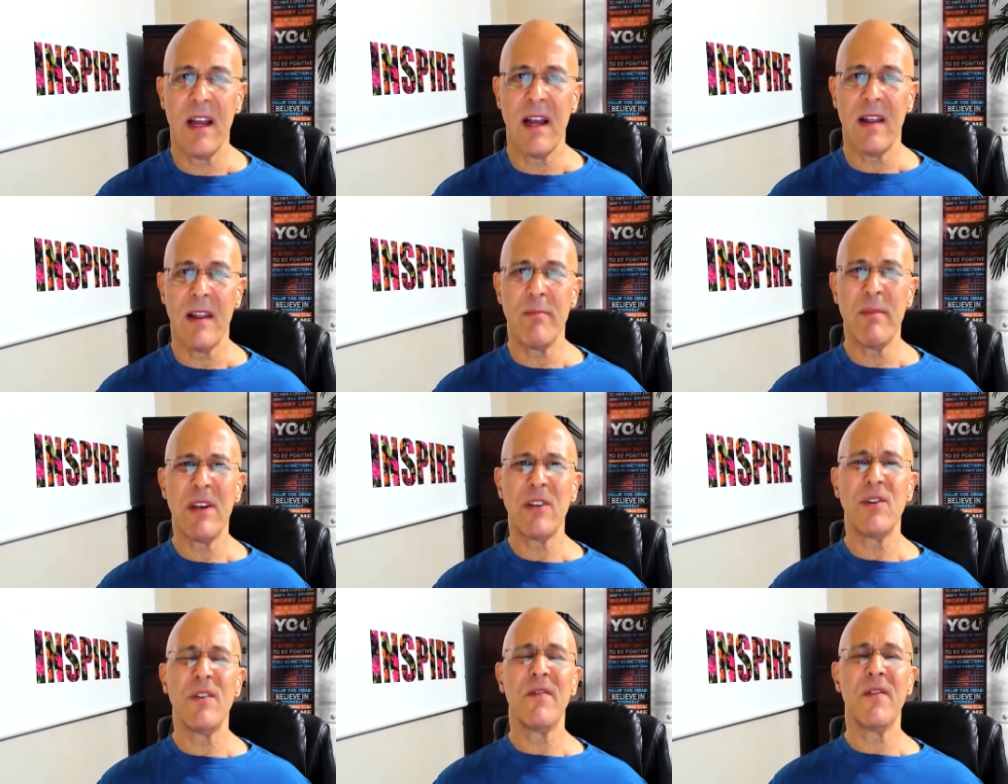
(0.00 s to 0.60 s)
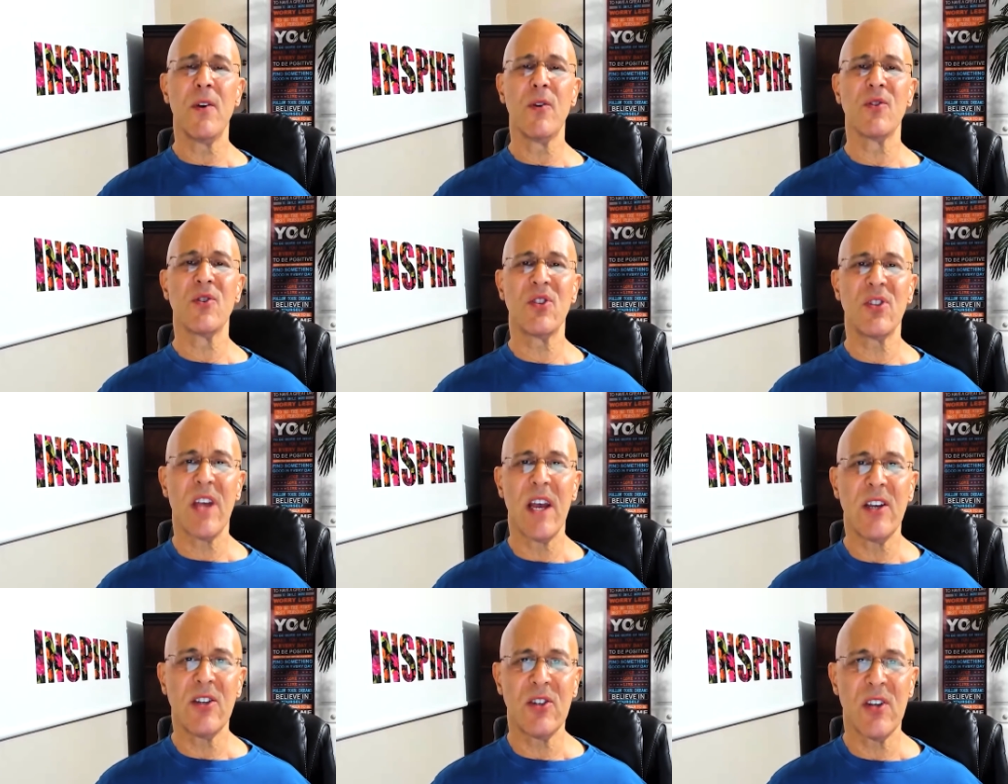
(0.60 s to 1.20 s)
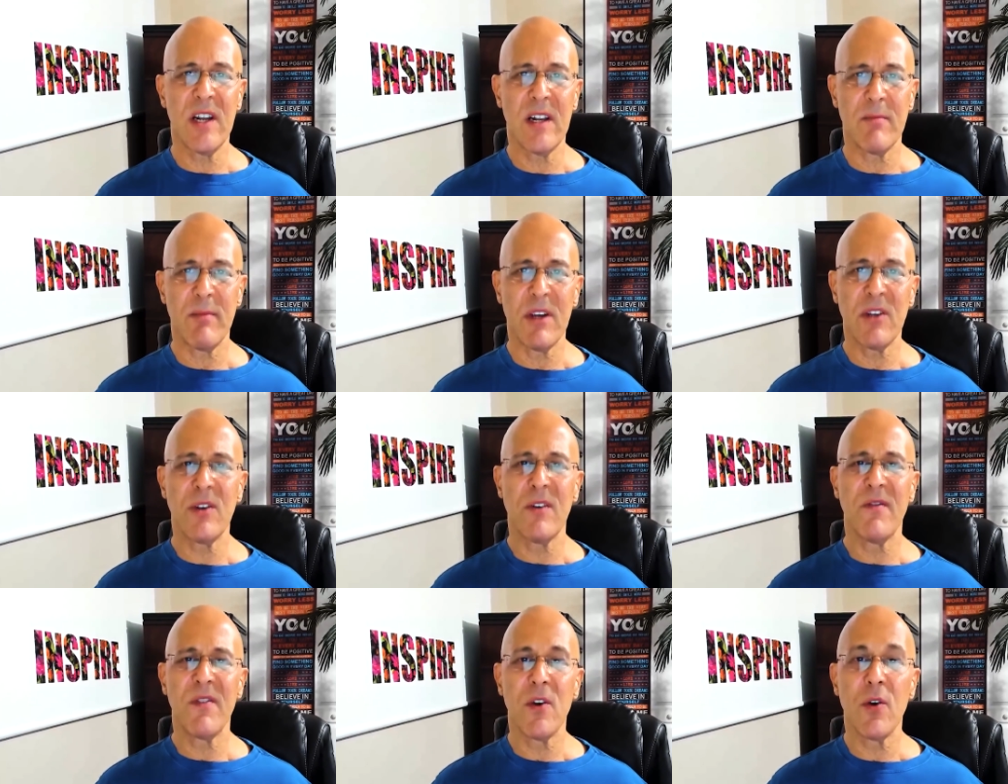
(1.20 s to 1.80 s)
It makes you feel satiated, makes
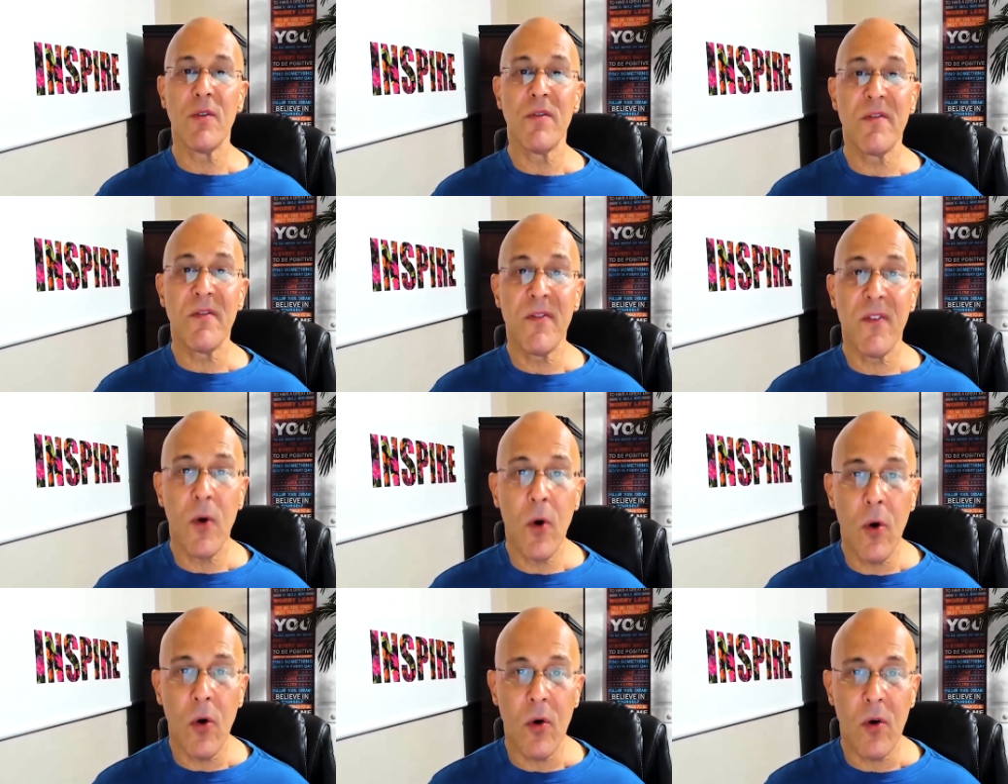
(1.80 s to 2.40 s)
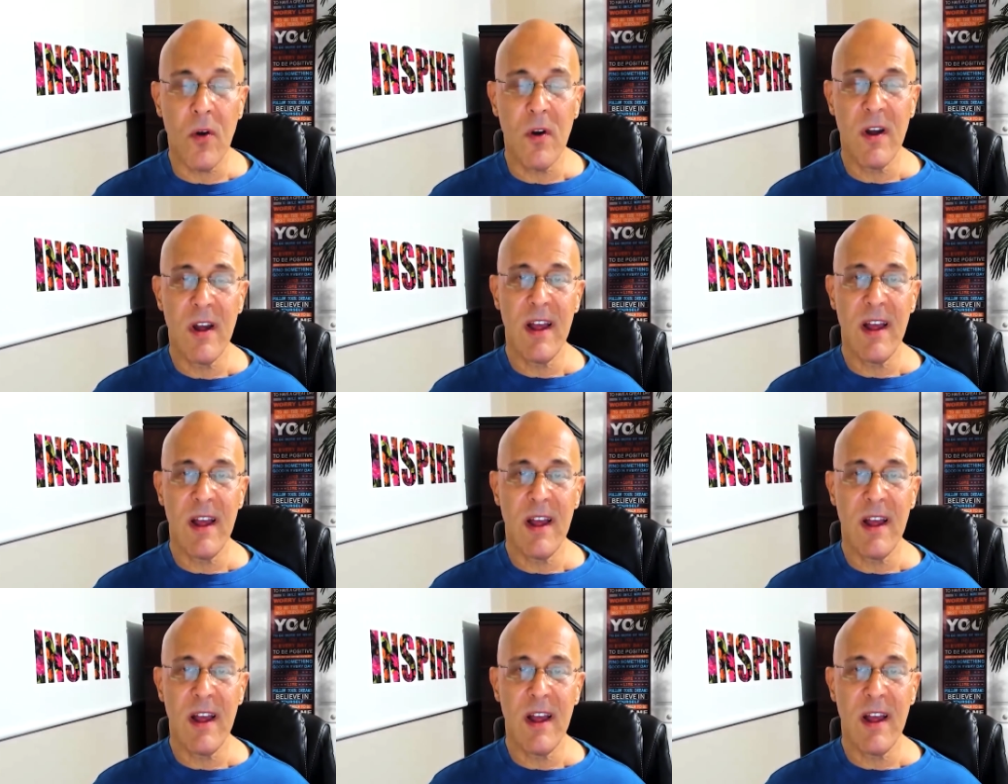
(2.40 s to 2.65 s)
you feel full.